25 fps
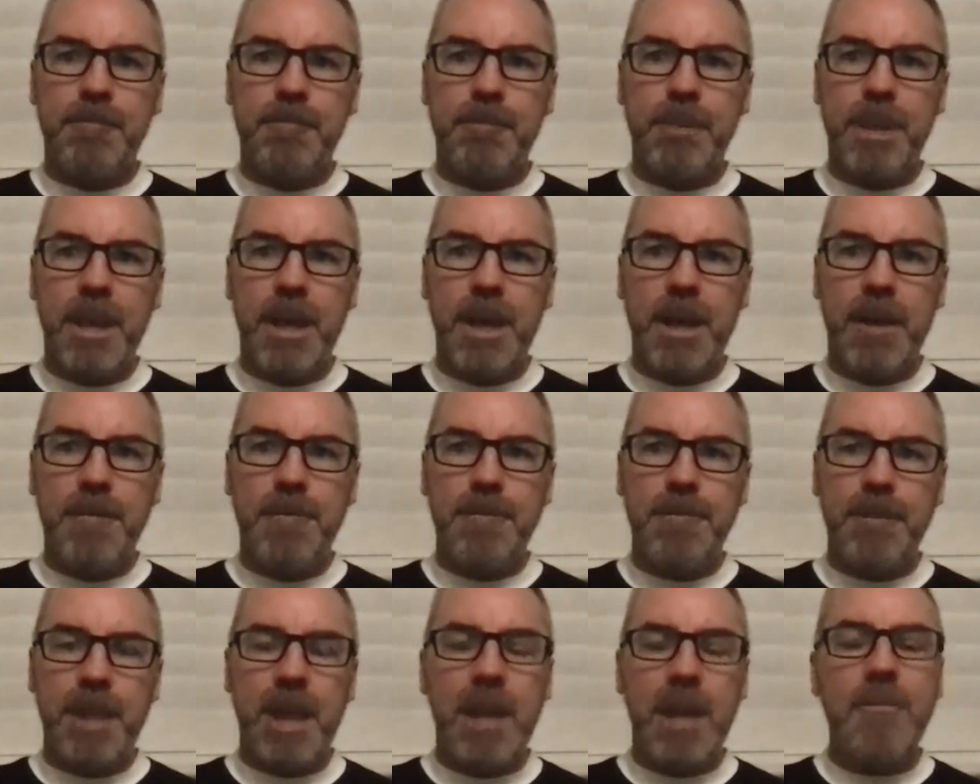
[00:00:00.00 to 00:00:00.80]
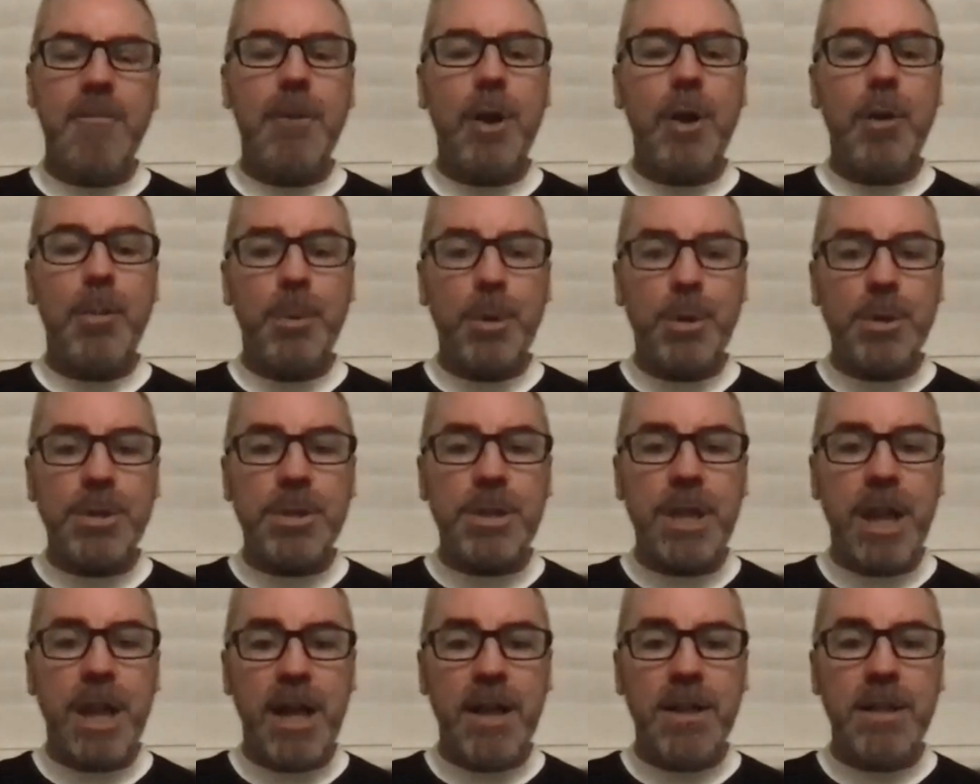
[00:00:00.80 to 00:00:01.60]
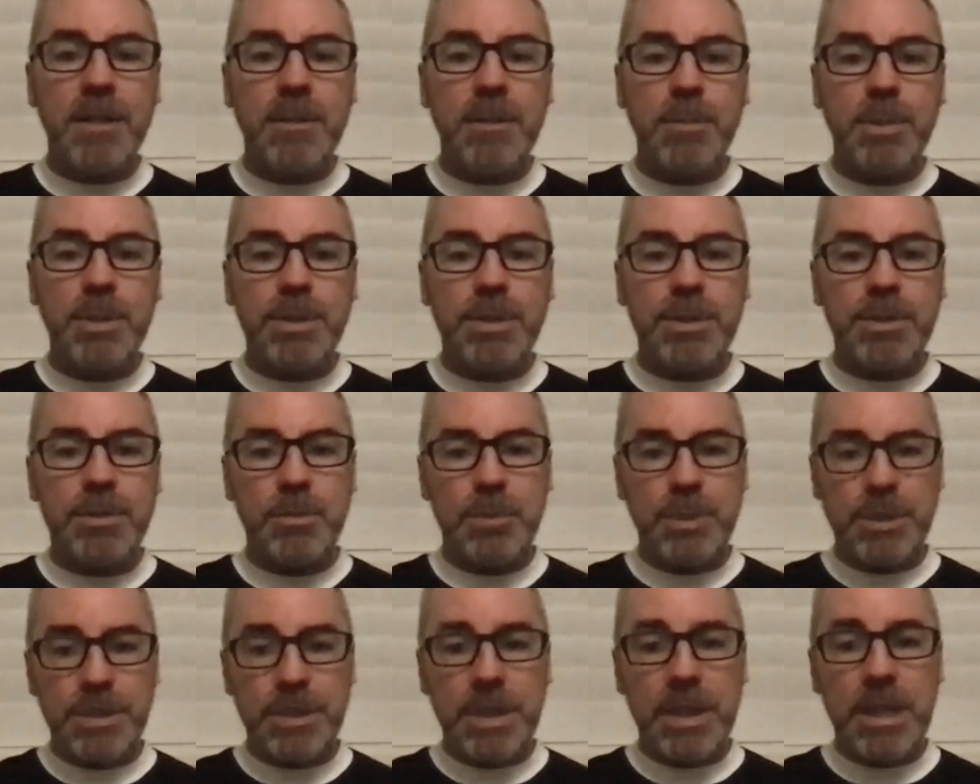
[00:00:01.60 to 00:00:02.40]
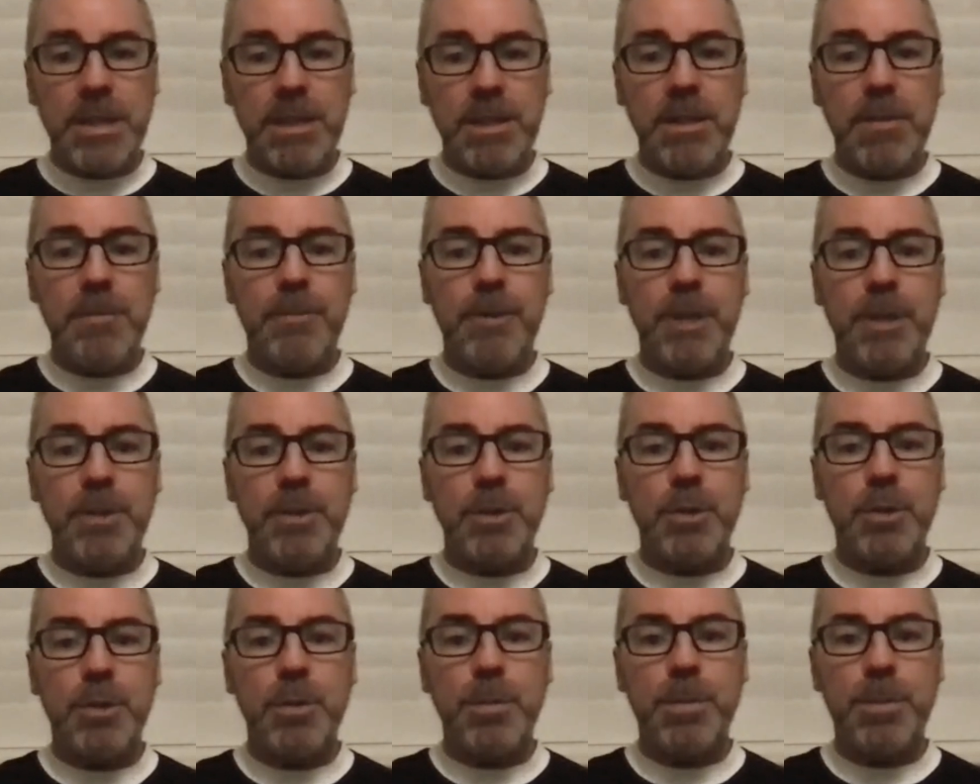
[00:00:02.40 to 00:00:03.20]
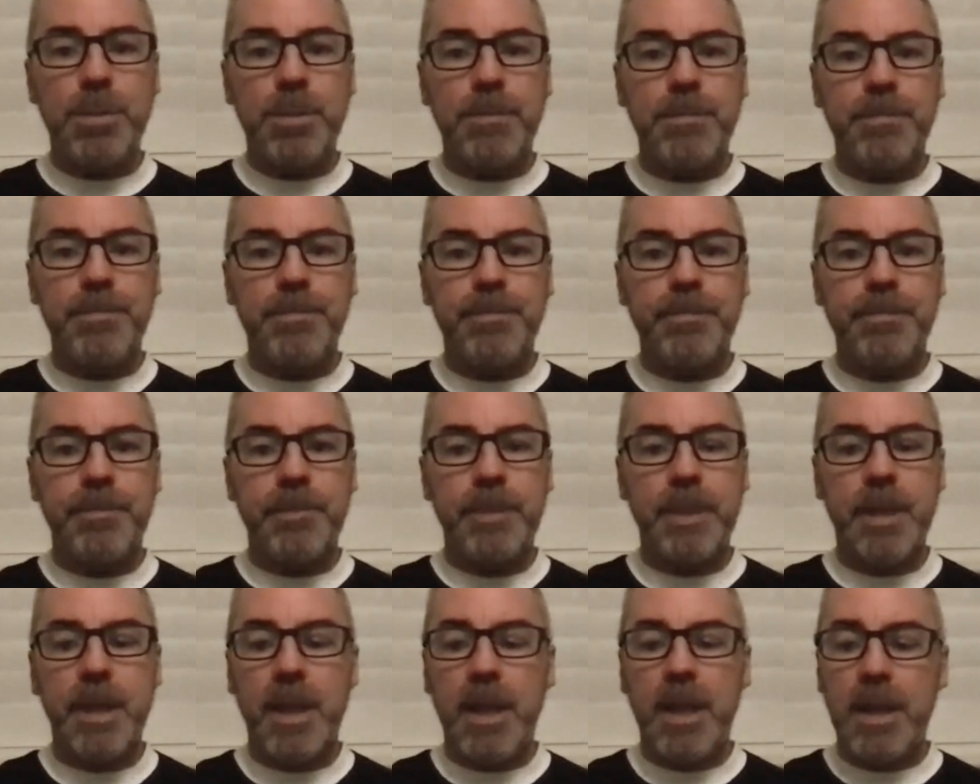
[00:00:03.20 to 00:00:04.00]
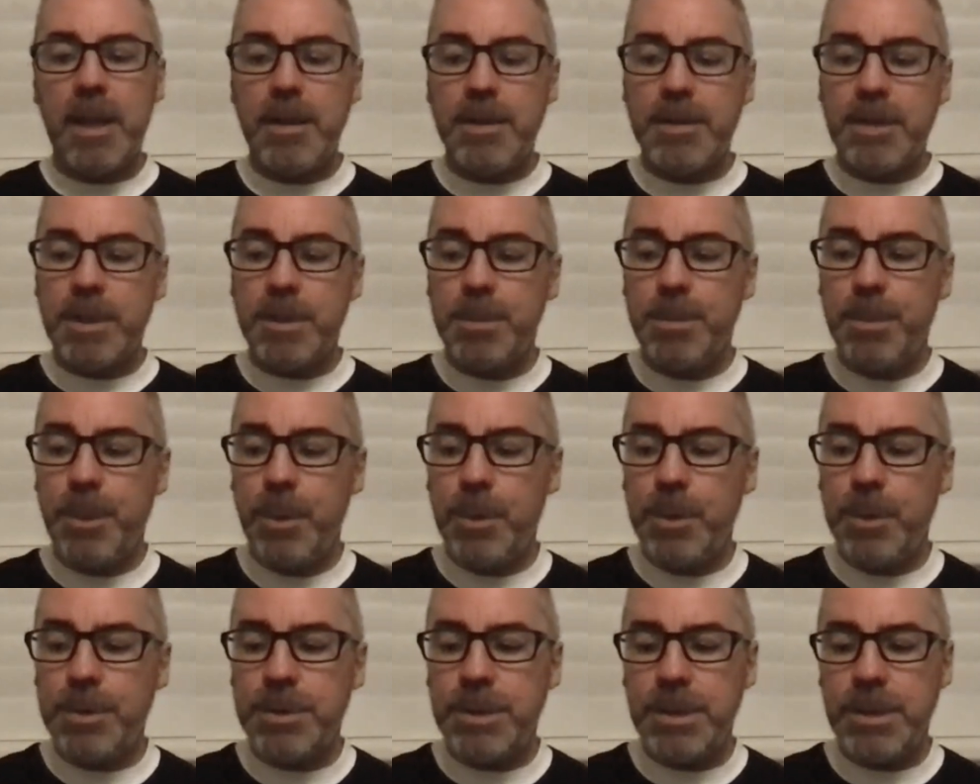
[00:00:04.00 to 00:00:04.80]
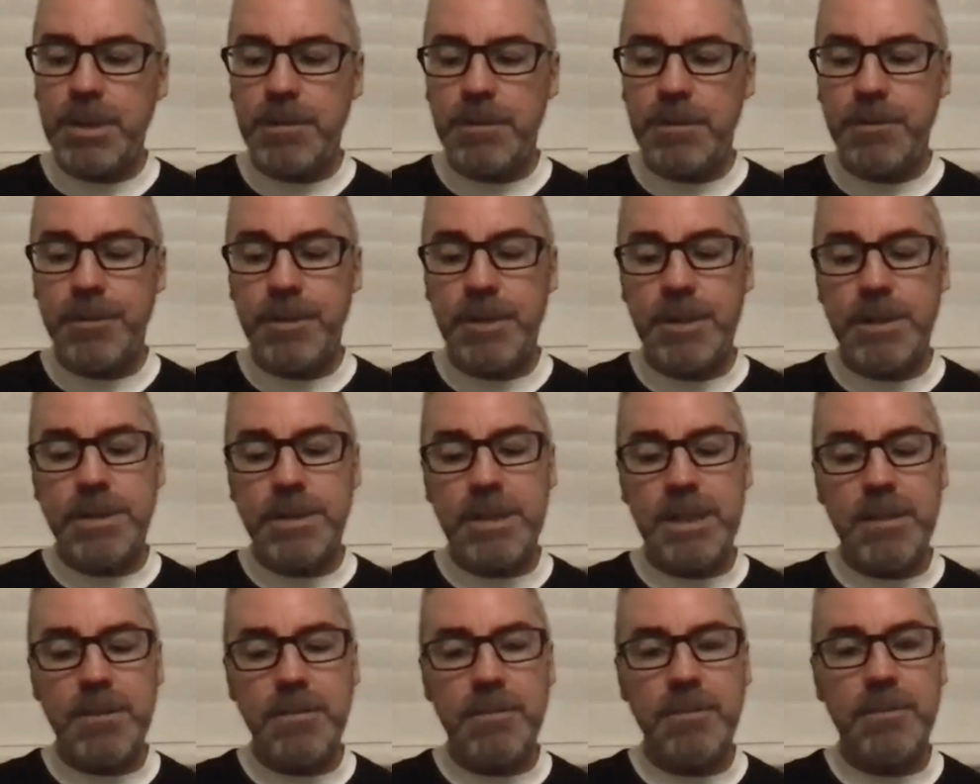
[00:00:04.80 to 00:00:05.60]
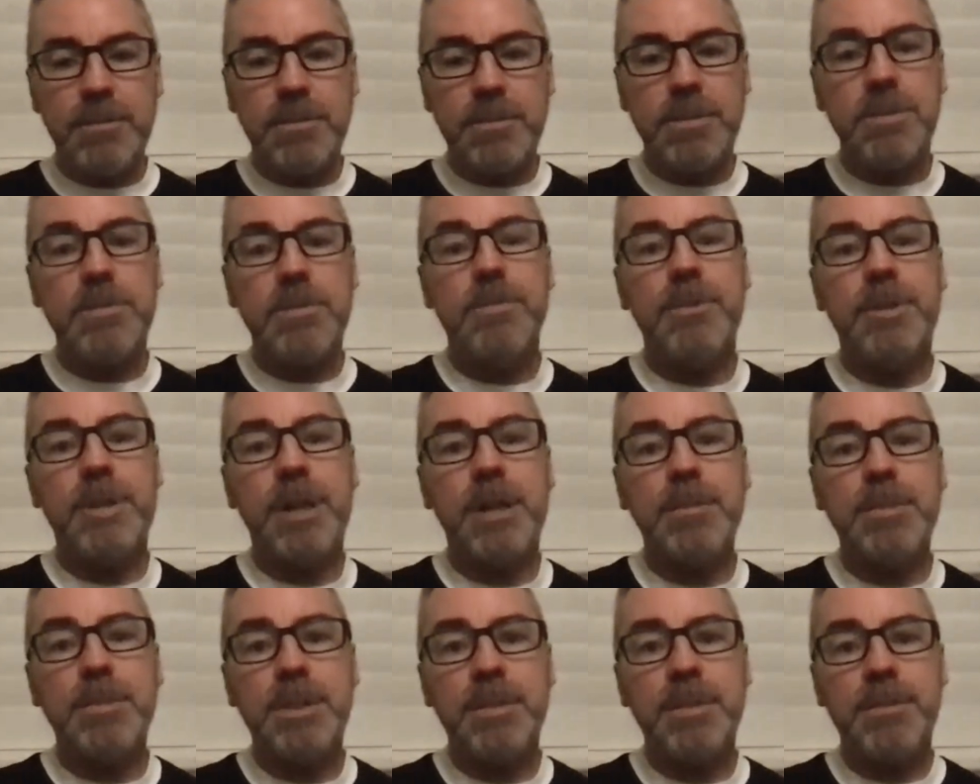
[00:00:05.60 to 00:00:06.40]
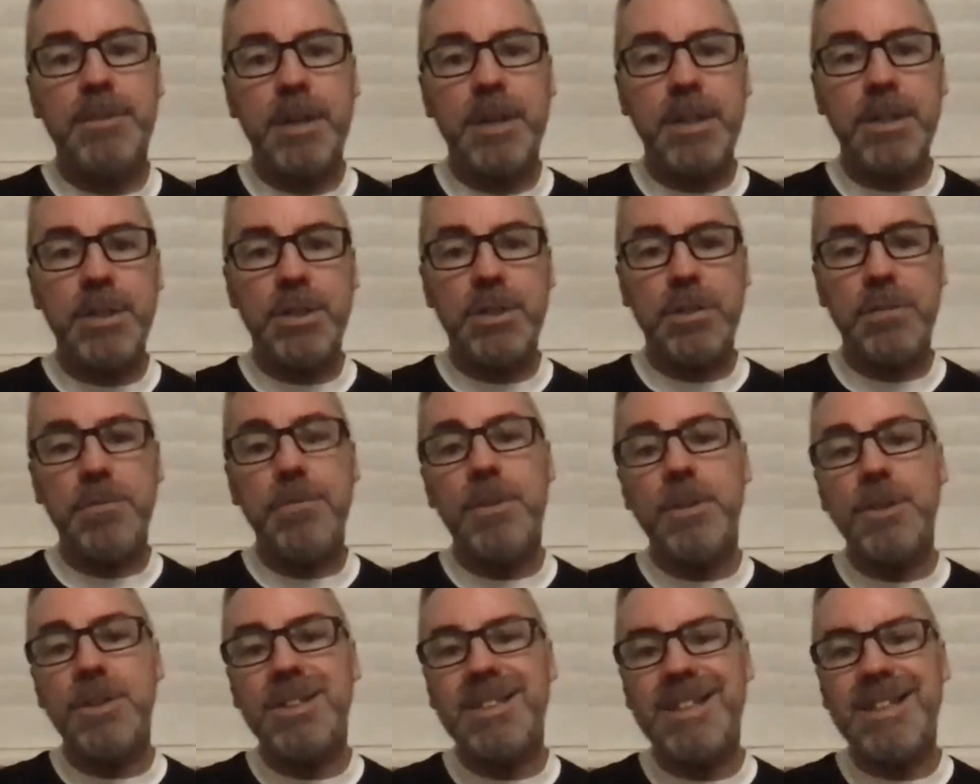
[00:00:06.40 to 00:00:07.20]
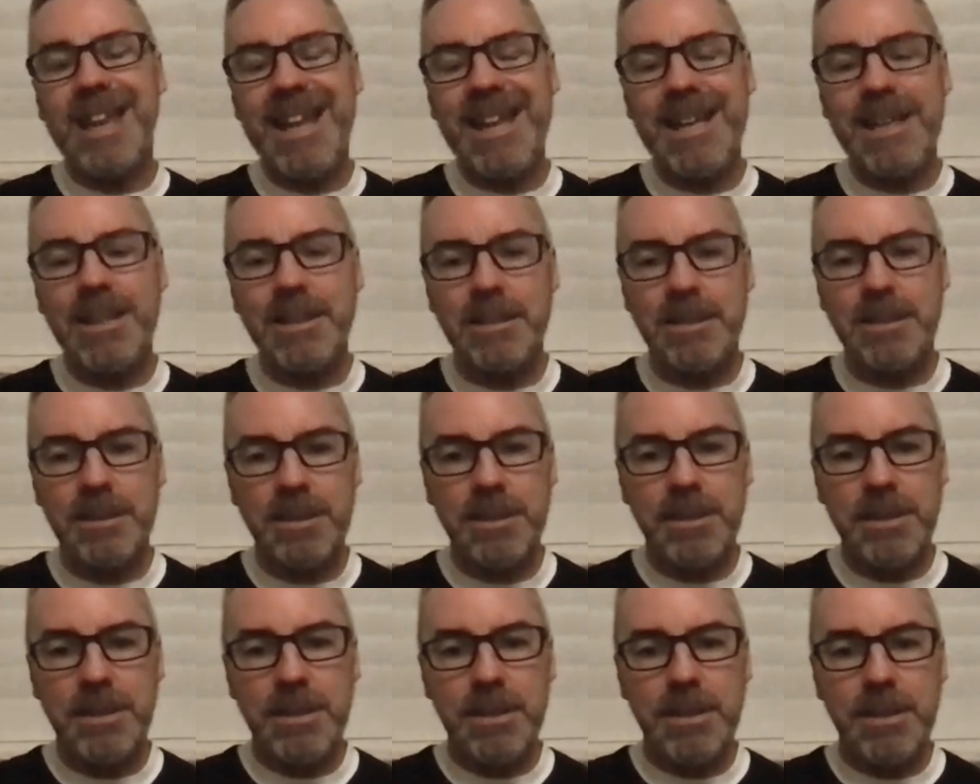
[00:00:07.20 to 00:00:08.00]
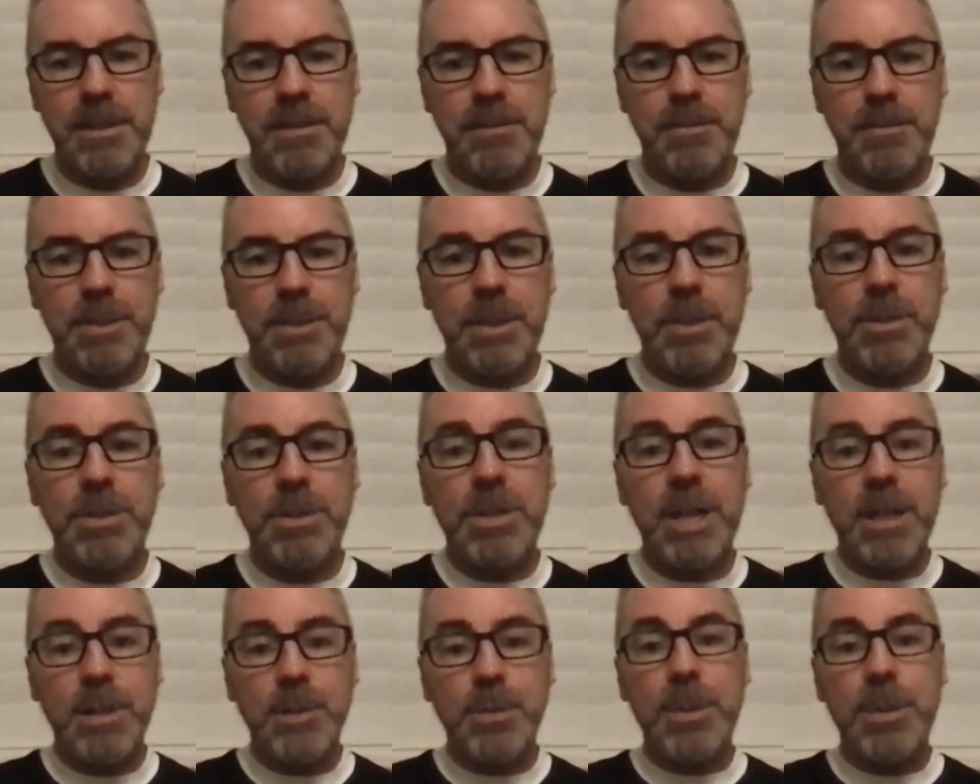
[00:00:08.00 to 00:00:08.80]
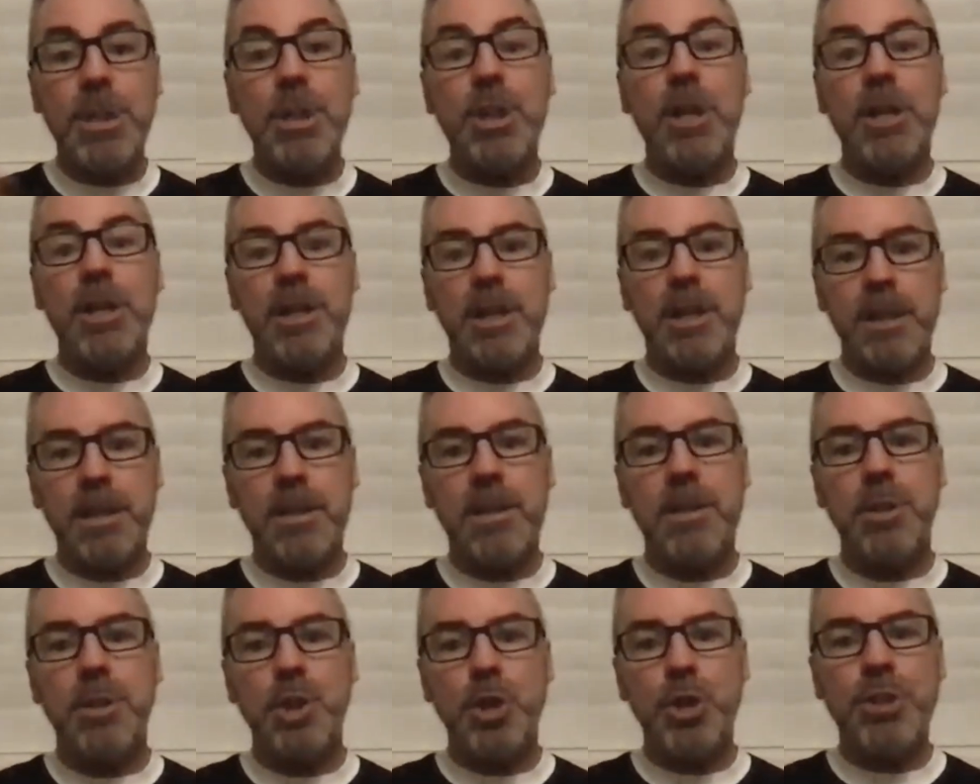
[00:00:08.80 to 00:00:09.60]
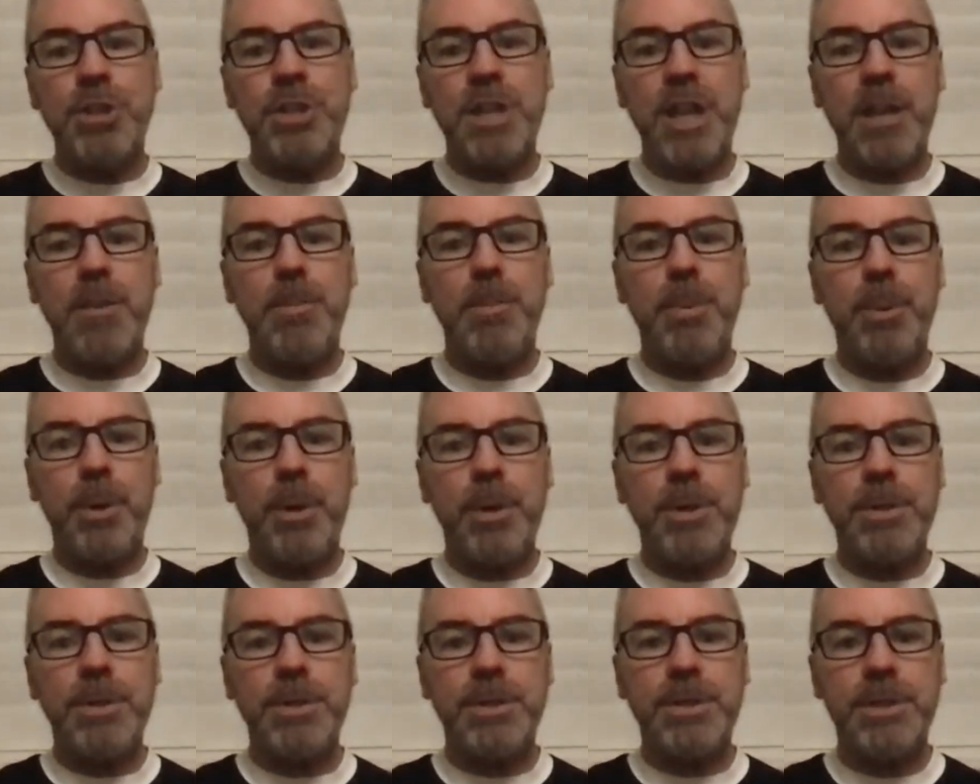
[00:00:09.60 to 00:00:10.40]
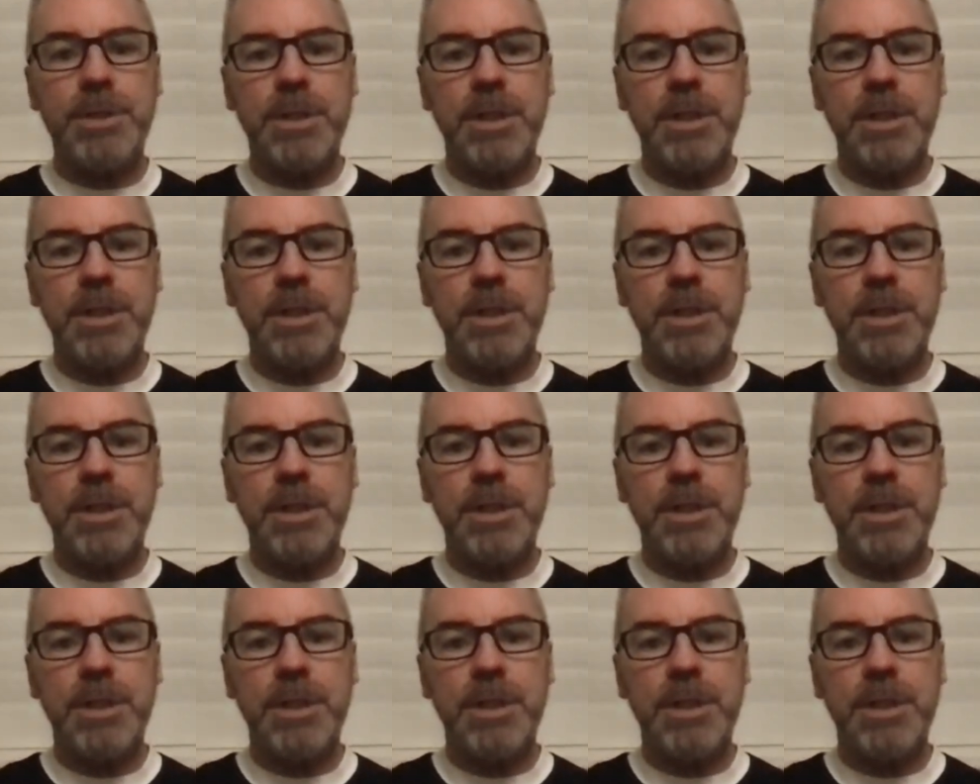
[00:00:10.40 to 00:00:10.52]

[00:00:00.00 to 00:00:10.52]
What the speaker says: Edvald Bosenhagen was there in the front group, and it was important for the team for him to finish in the first 10 because that's where you get the UCI points.